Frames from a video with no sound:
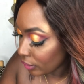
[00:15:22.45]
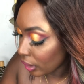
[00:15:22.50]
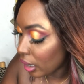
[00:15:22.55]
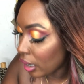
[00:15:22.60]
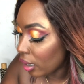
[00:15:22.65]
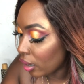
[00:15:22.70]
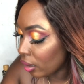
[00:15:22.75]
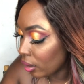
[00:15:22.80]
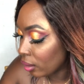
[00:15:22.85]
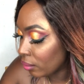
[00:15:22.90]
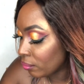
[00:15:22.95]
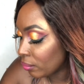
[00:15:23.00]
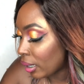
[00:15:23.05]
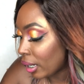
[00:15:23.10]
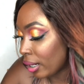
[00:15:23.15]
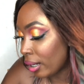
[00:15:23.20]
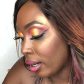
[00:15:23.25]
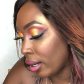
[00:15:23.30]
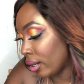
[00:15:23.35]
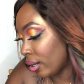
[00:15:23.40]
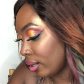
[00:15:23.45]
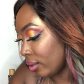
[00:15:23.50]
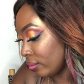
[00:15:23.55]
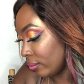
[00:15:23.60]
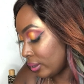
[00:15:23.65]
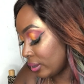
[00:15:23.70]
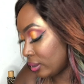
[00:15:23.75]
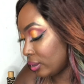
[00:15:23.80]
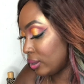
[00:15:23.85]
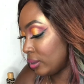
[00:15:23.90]
Can't
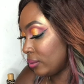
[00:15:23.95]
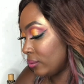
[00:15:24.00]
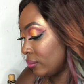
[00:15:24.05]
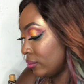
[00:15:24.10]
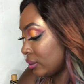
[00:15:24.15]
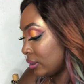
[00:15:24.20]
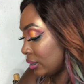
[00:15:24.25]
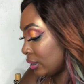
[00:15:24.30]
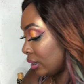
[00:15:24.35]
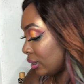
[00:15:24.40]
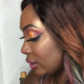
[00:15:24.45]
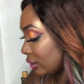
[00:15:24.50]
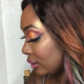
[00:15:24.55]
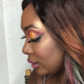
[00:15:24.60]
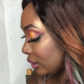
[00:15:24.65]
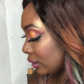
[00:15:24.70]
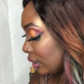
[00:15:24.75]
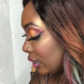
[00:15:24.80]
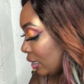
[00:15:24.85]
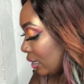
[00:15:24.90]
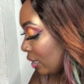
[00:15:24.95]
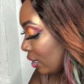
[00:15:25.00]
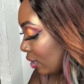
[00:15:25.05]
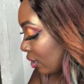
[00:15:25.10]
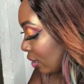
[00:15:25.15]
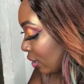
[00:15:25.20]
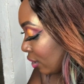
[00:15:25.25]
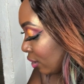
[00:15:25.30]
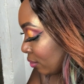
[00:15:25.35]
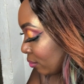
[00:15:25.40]
wait to use that.
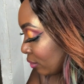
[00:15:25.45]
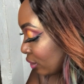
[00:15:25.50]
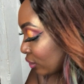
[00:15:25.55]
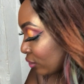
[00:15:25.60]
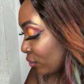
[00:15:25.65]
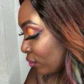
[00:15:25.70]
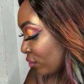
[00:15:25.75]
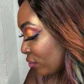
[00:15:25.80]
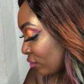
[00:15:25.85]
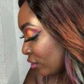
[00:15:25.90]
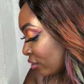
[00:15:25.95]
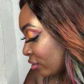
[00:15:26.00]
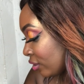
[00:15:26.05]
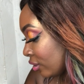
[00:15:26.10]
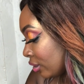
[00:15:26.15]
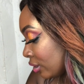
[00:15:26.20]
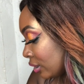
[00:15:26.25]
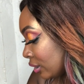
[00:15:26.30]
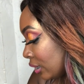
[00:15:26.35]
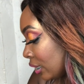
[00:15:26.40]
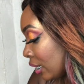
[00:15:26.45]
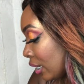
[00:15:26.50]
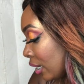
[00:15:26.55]
But overall,